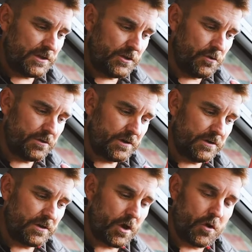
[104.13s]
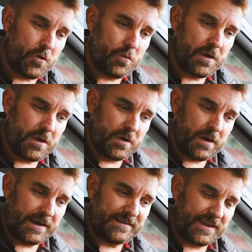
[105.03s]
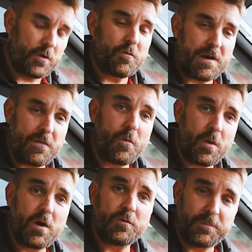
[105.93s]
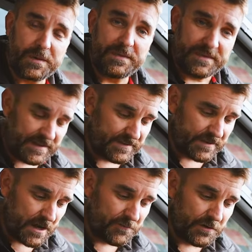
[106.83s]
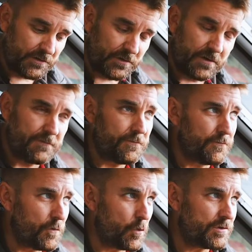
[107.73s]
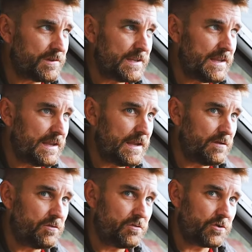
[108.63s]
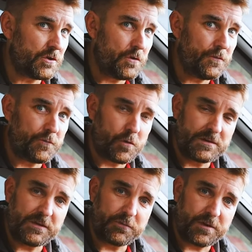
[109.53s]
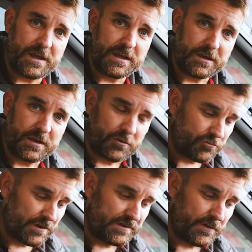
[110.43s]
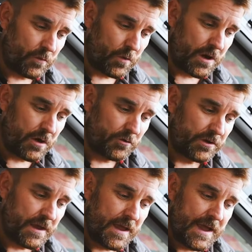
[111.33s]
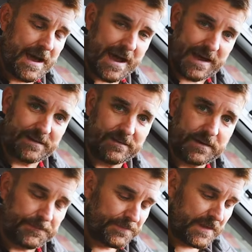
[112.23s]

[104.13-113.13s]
You can go, I say all around the world, but this covers forty-two, forty-three countries in the world, and